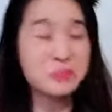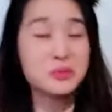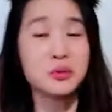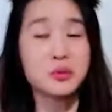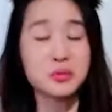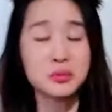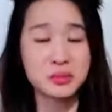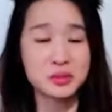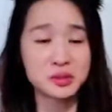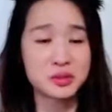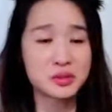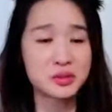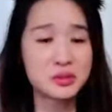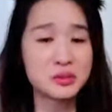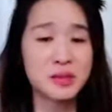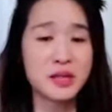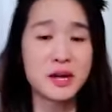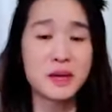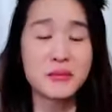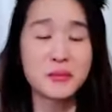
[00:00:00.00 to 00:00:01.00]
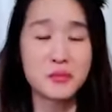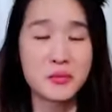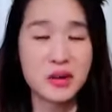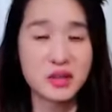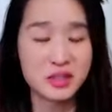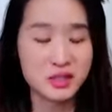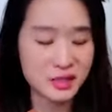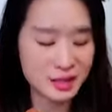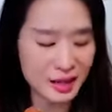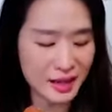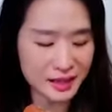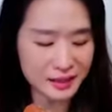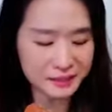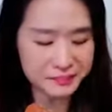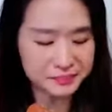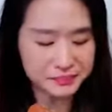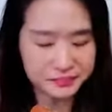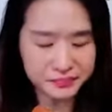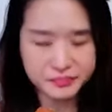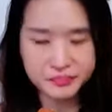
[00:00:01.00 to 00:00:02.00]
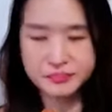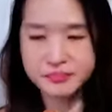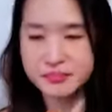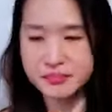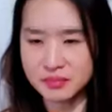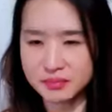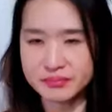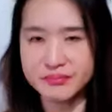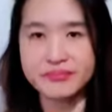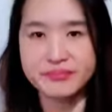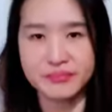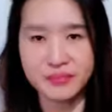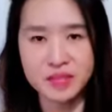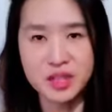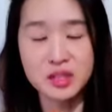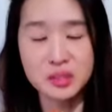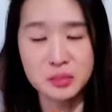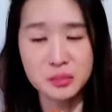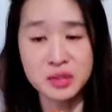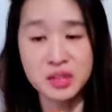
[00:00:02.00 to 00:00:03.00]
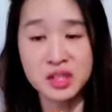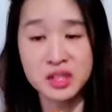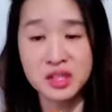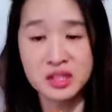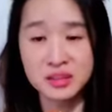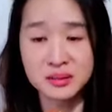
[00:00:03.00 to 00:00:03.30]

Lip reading: Excuse me, I've been watching that. It's pretty good.